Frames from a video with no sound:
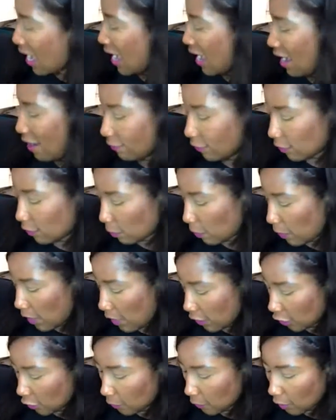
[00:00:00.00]
I have some
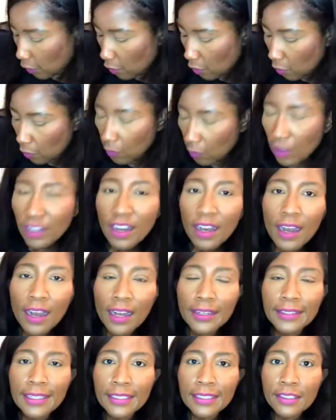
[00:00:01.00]
parchment. Oh,
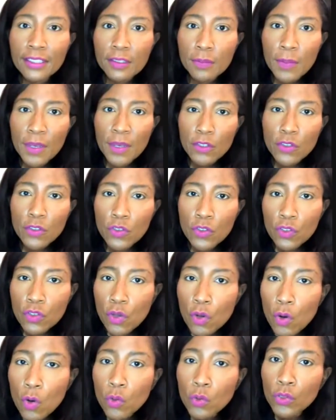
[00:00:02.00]
God, that smells
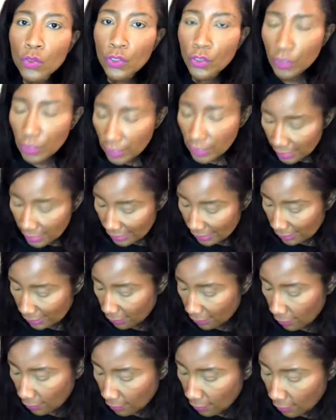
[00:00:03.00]
so good.
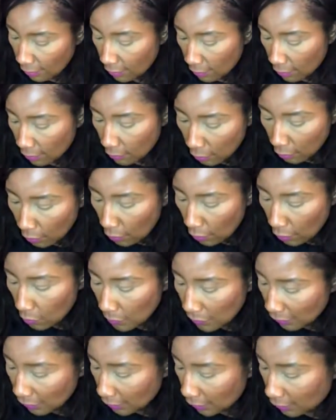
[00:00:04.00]

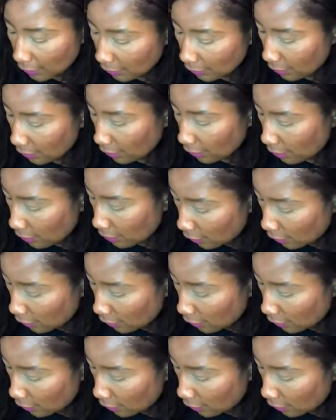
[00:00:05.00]
Oh, my goodness.